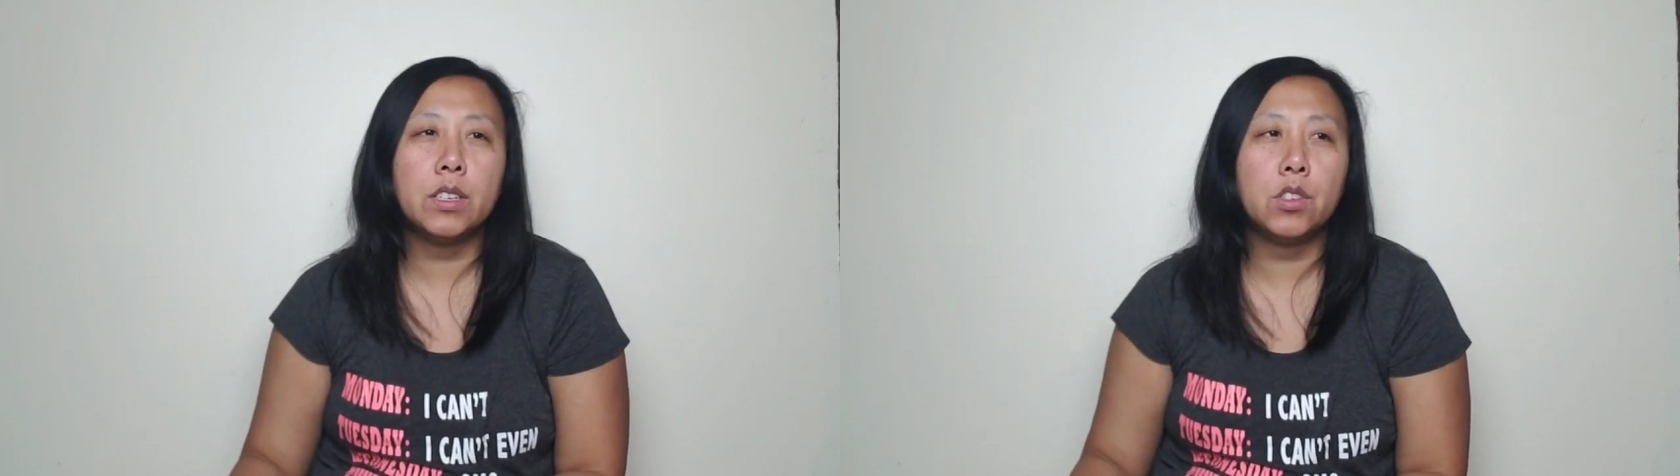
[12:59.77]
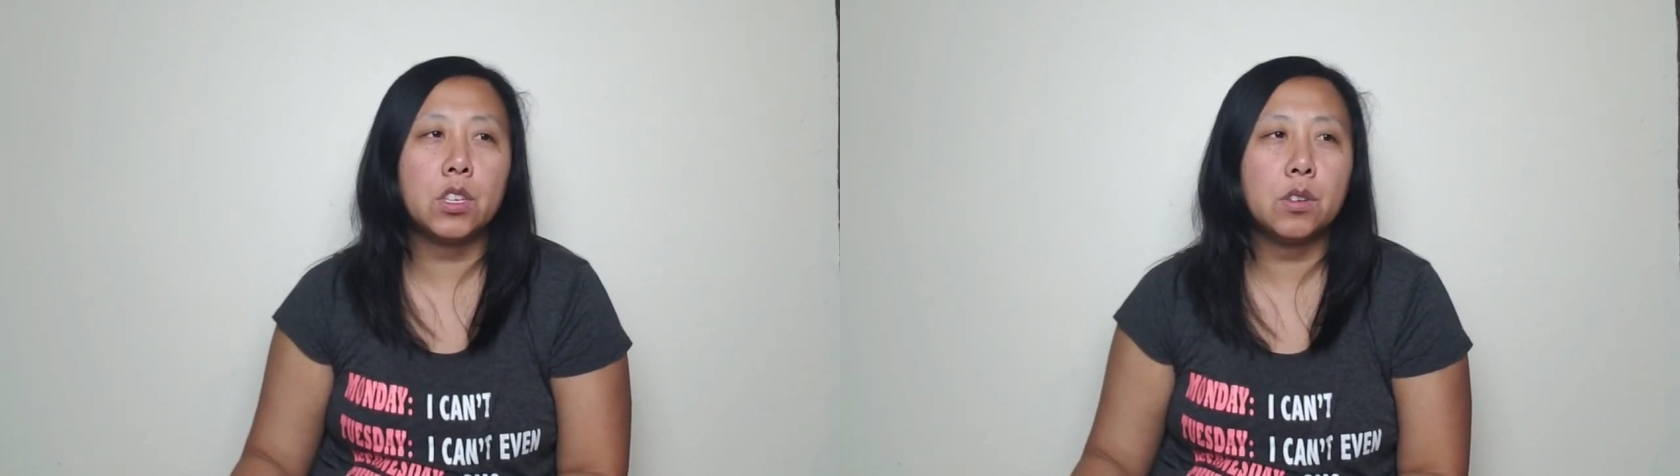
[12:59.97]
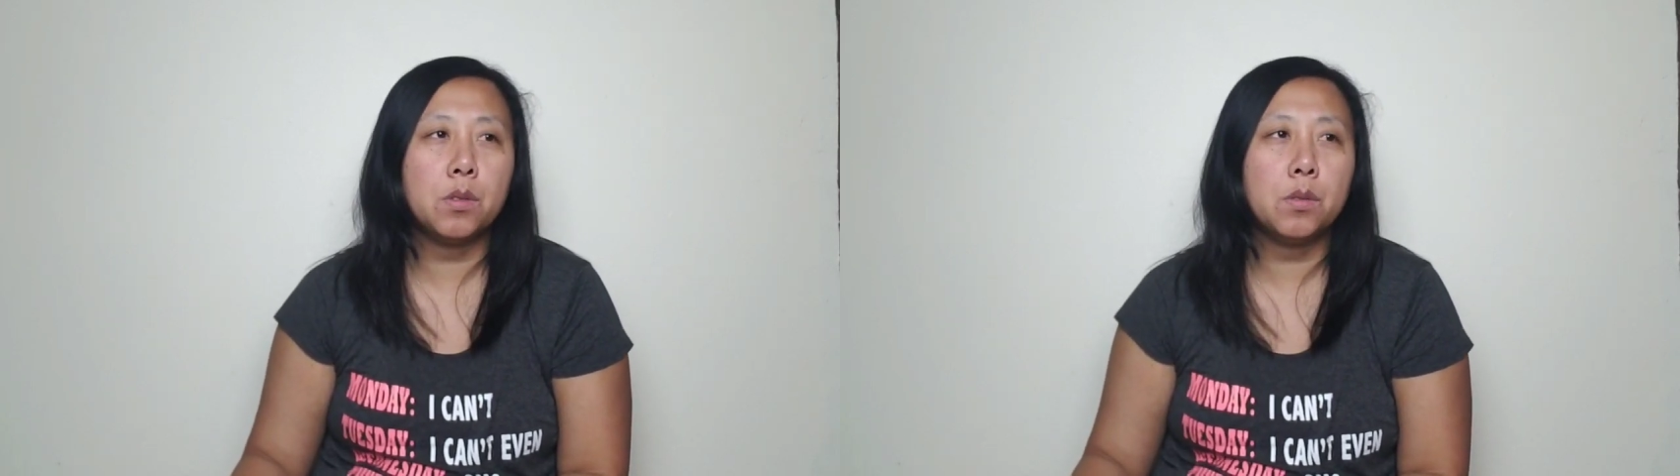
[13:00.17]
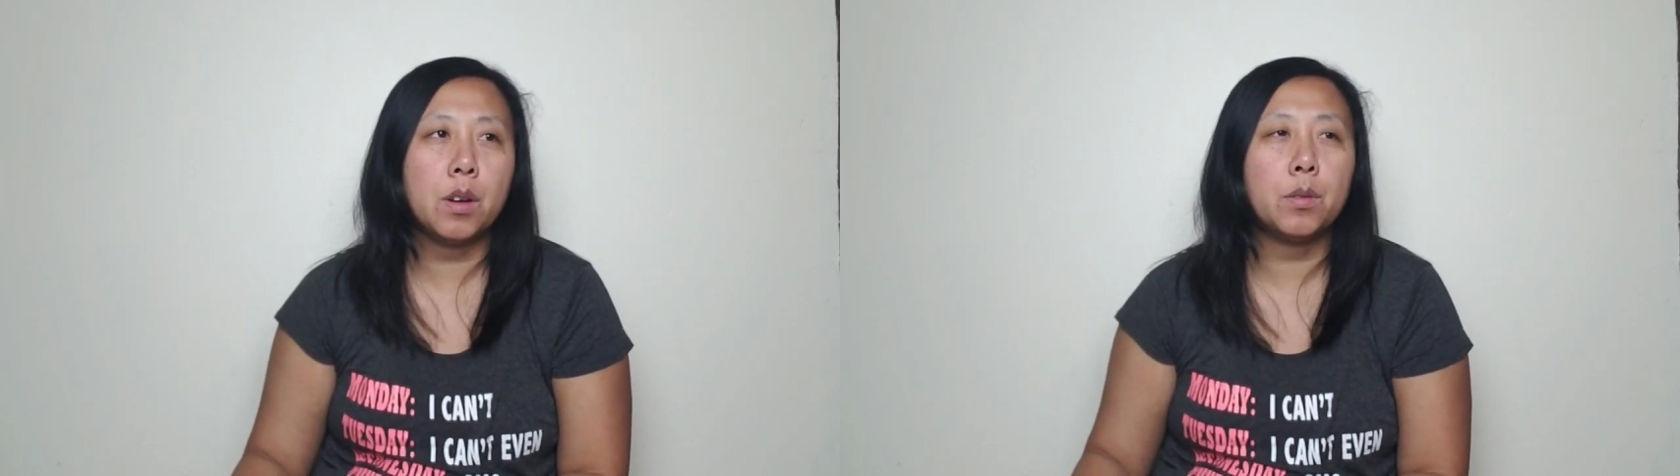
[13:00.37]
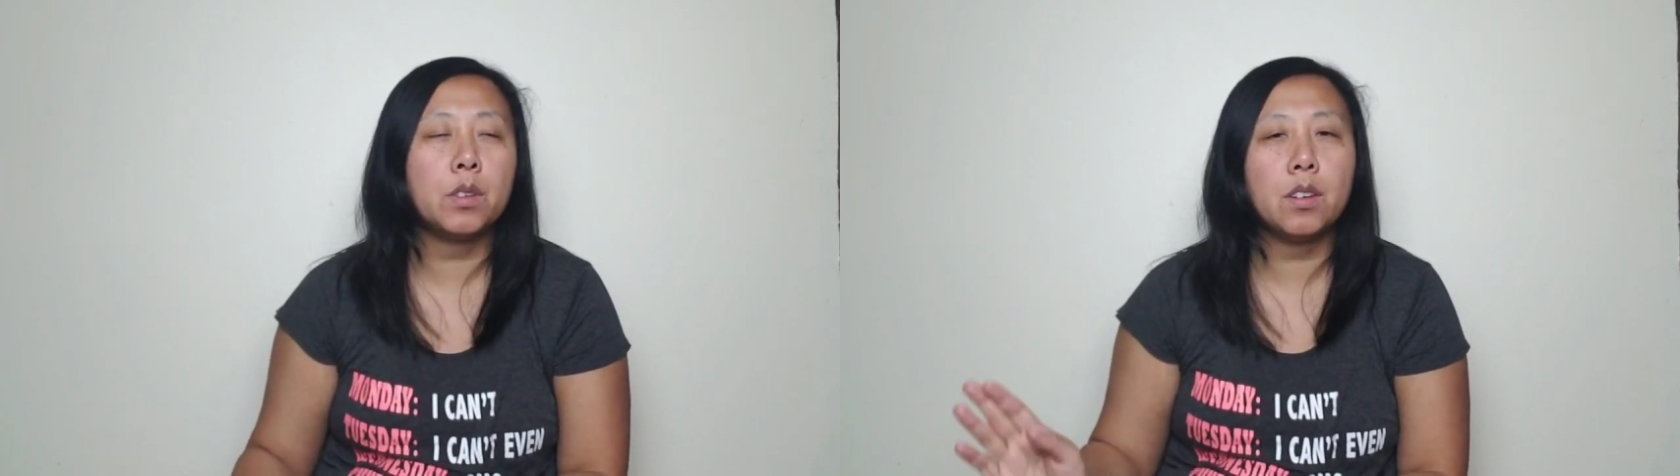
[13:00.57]
to I
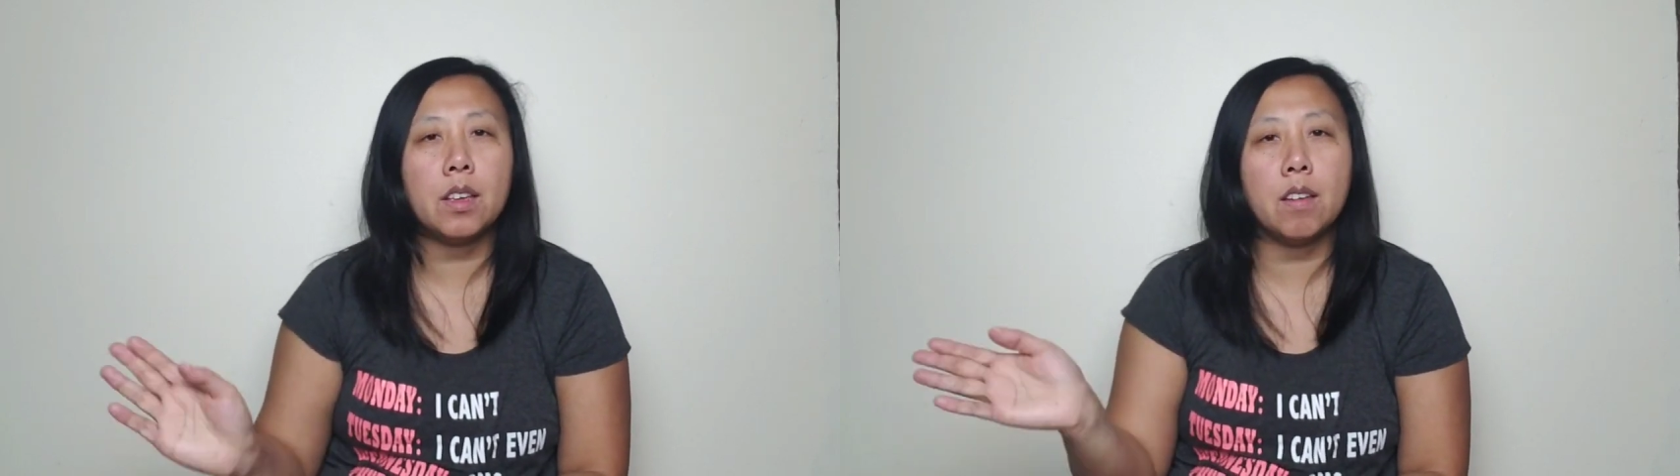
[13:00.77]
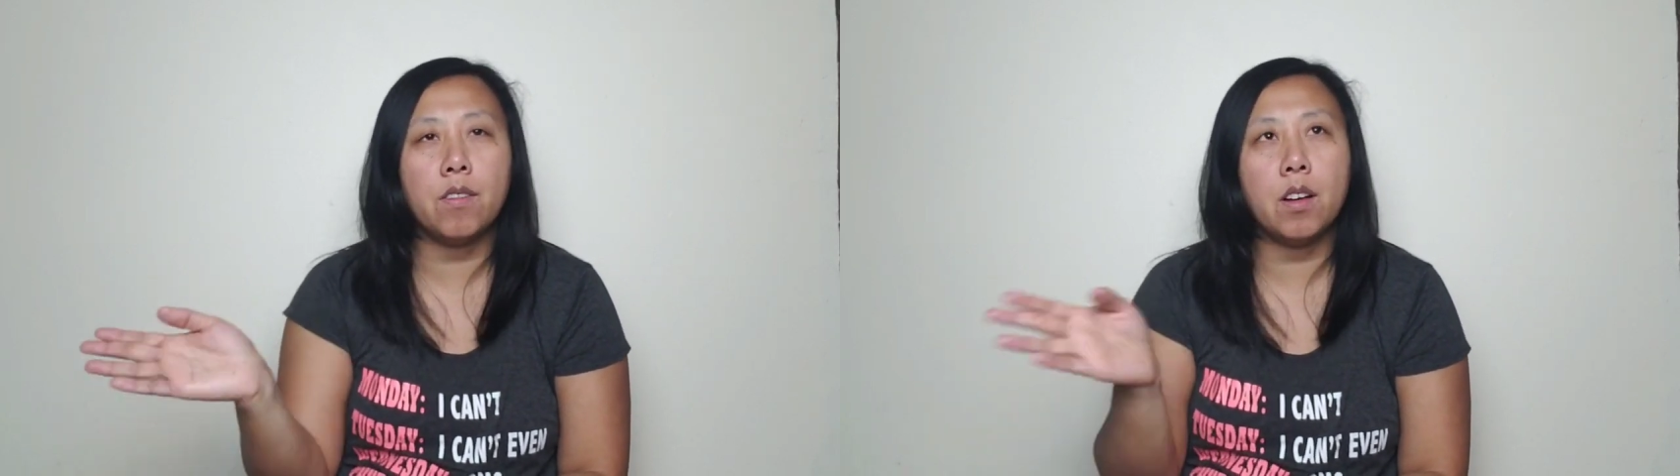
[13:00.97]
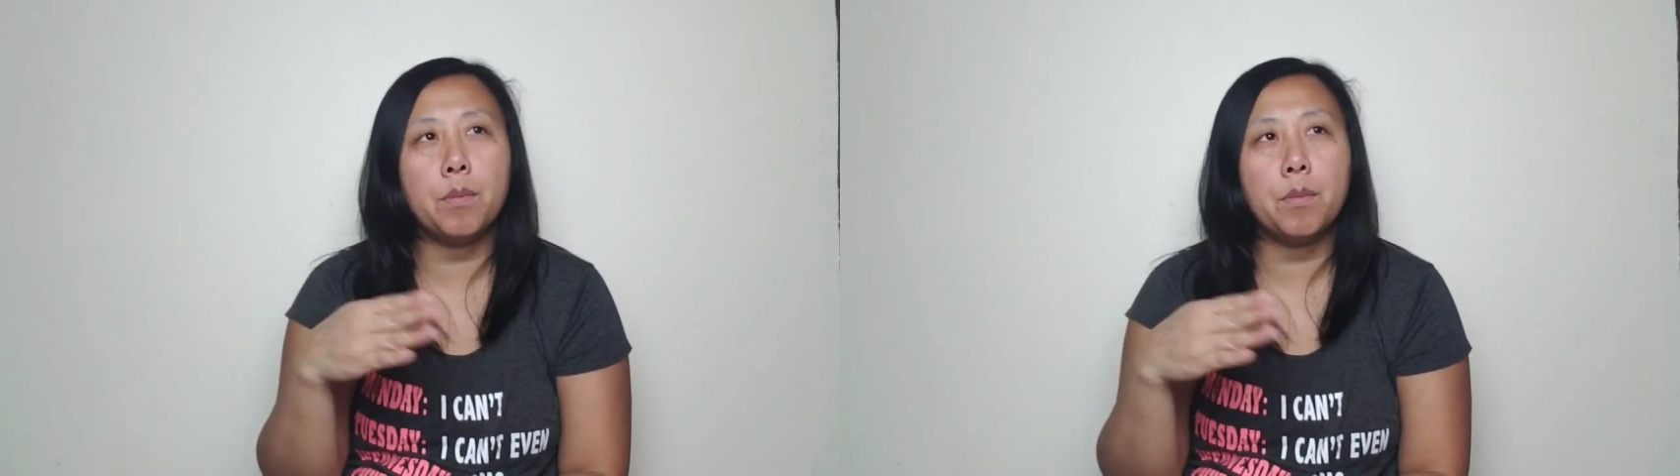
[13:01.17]
was going to give up